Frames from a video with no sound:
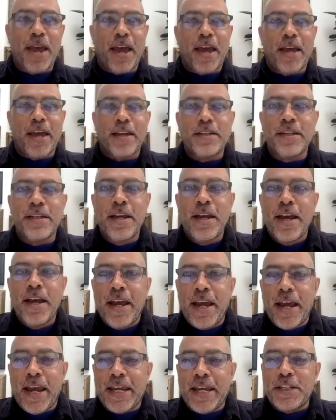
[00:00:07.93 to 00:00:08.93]
And
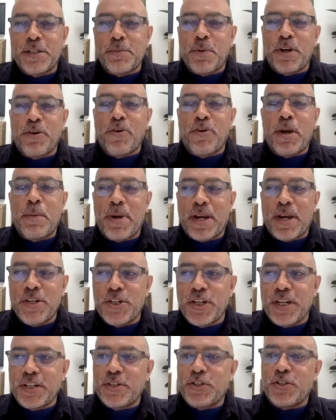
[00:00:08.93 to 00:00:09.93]
it's my great
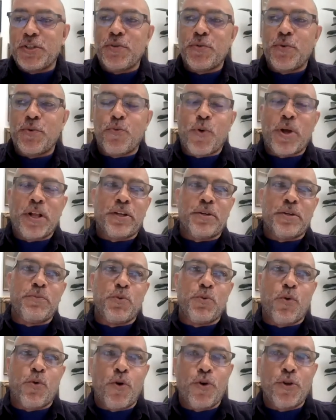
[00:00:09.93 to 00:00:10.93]
pleasure to welcome
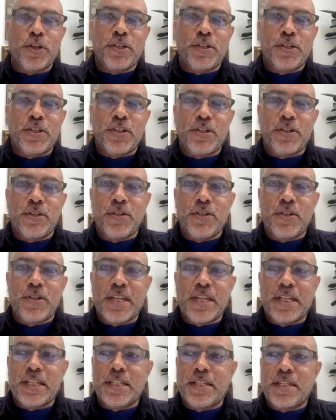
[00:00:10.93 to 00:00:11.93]
you all to
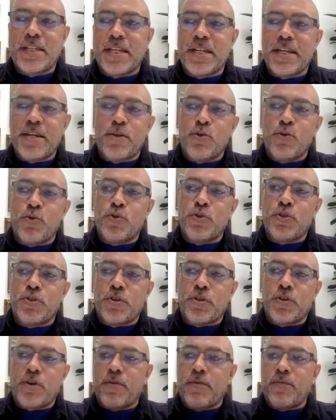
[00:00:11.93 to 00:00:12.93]
this, the
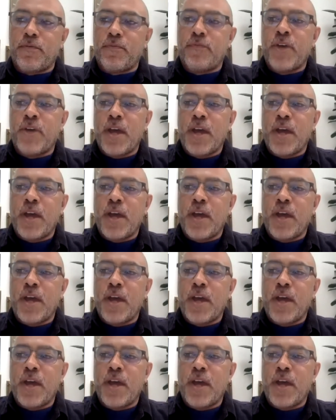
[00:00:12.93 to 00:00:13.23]
launch of